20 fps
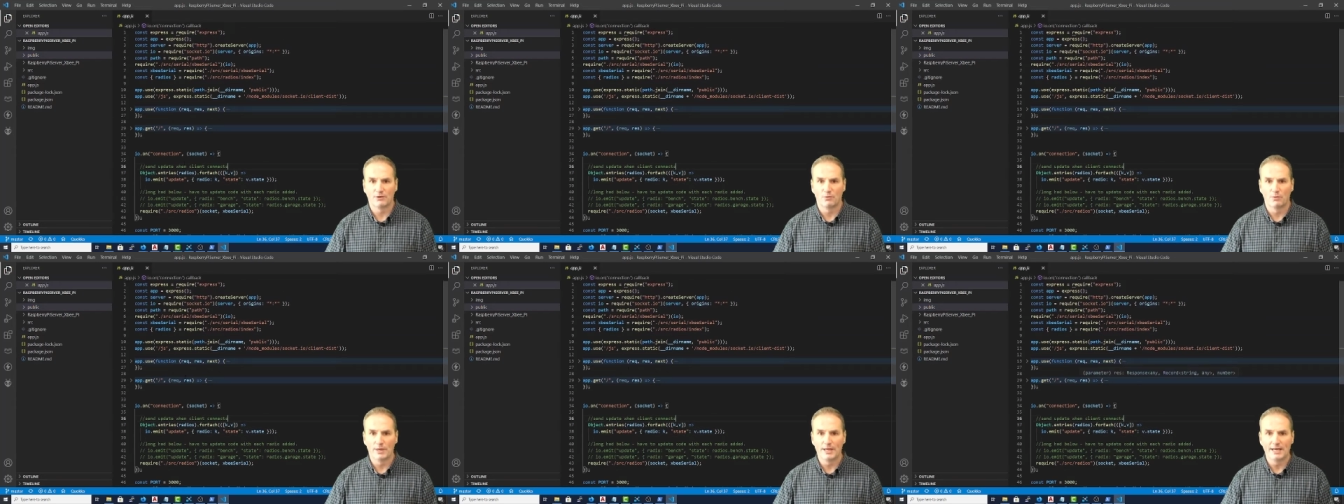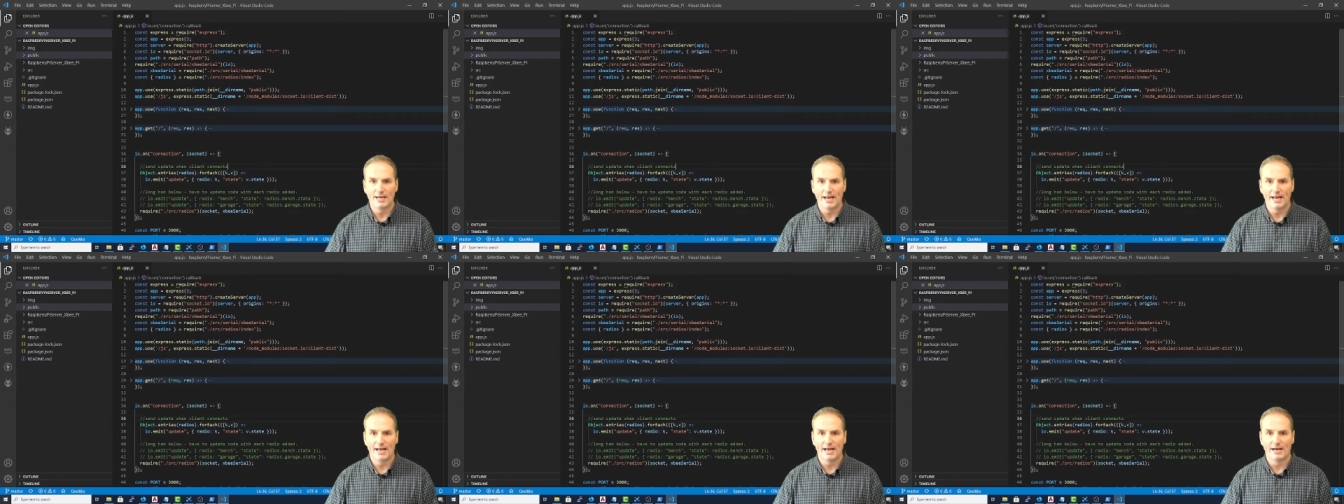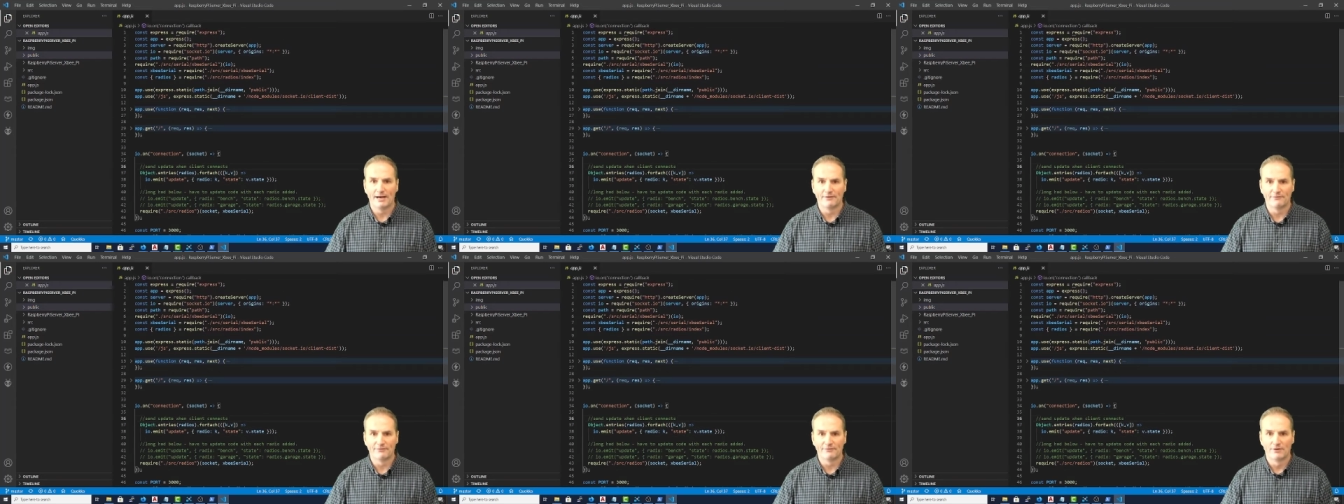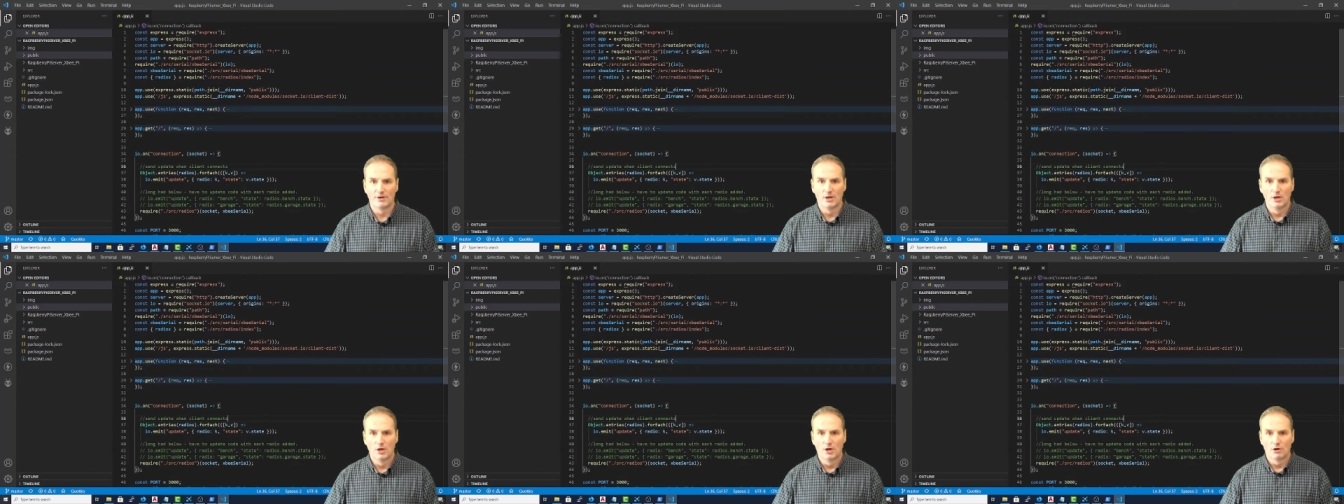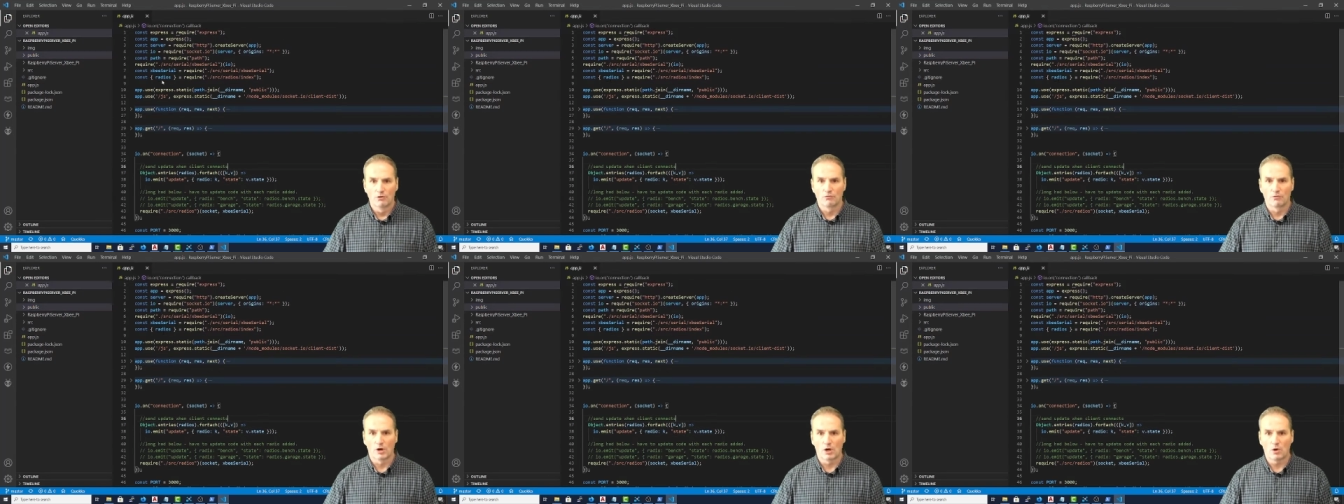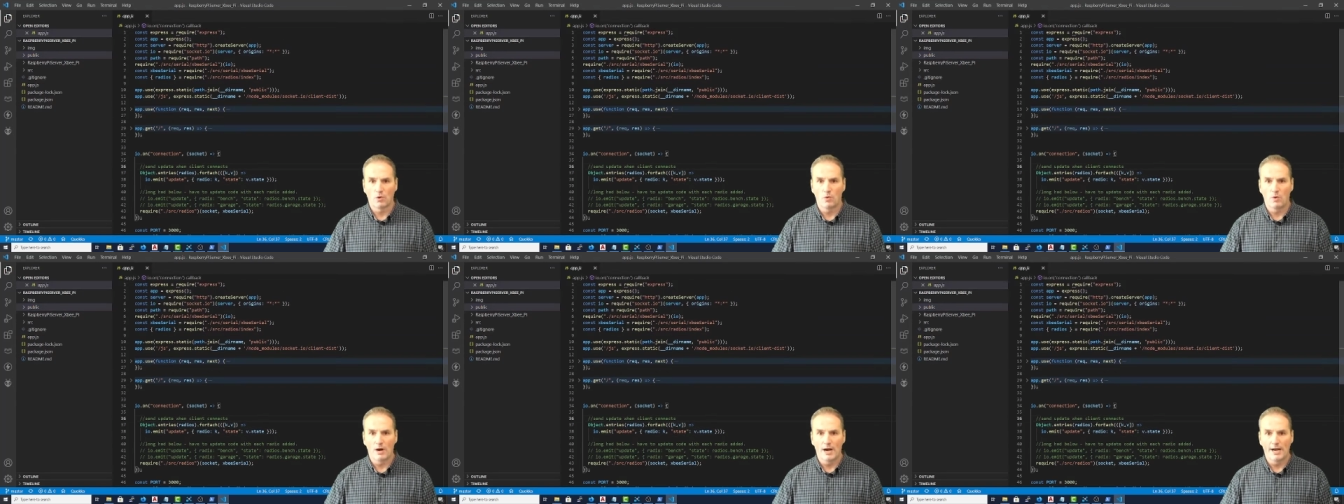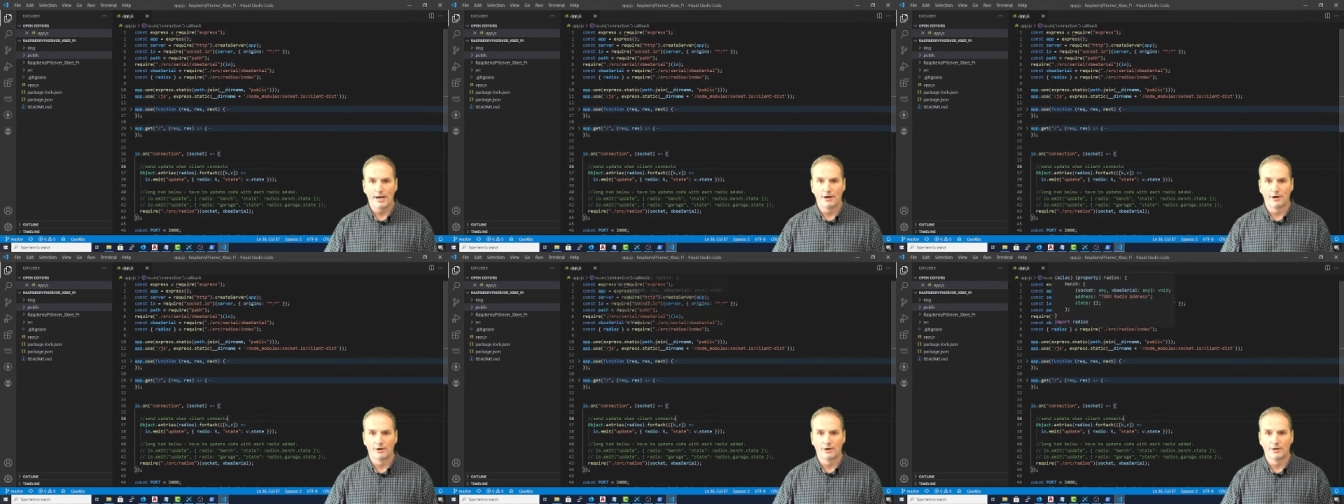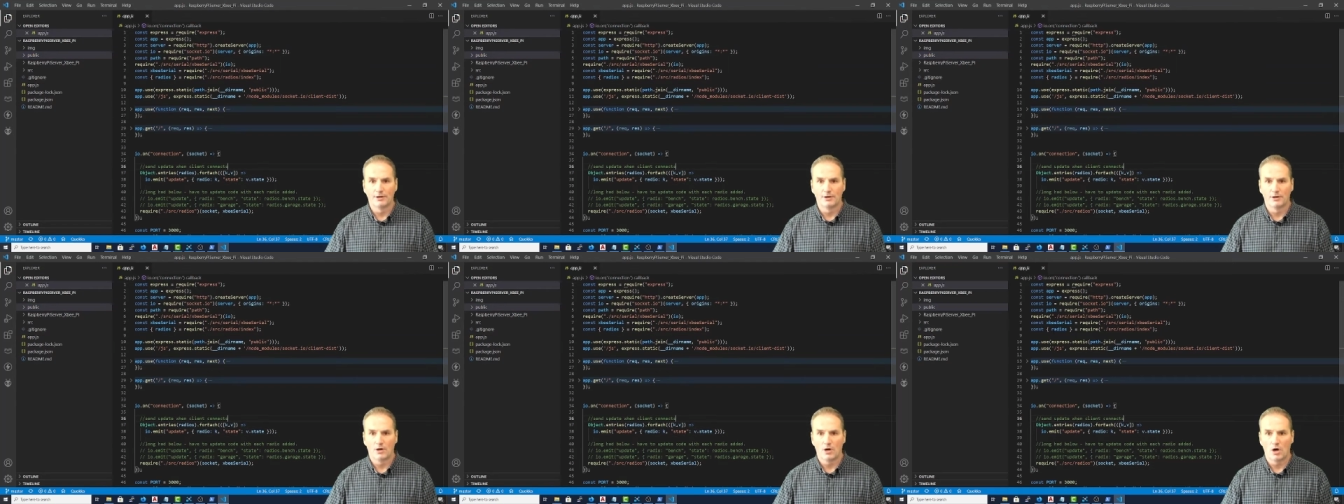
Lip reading: We have required